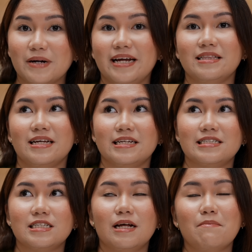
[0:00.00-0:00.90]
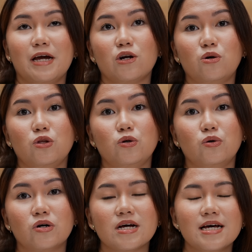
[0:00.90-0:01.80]
brightness na meron
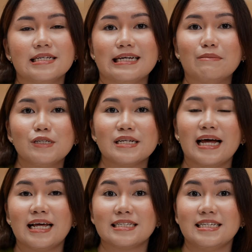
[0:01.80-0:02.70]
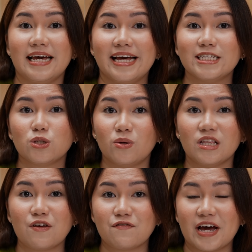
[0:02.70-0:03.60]
yung Samsung Galaxy
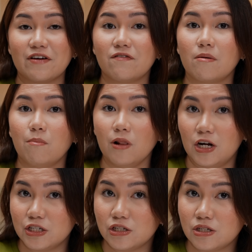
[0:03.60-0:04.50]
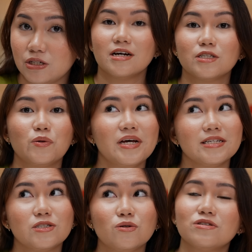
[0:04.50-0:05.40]
S25 Plus. So
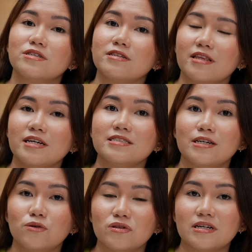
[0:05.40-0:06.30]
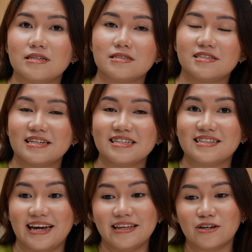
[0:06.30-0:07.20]
yes, those are the things I noticed sa
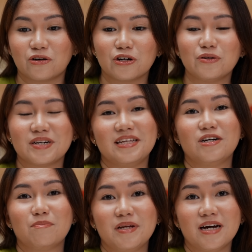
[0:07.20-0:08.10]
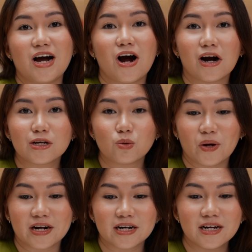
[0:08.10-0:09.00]
design niya or yung kanyang
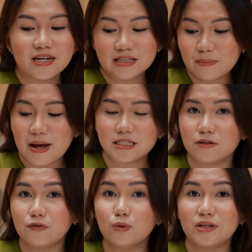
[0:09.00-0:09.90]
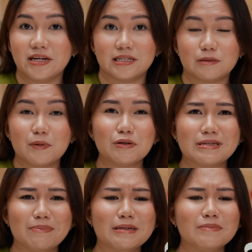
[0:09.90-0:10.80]
pinaka-hardware the past few days.
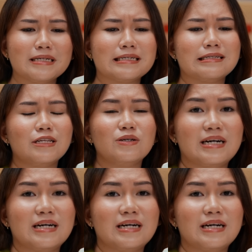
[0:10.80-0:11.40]
Pag-usapan naman natin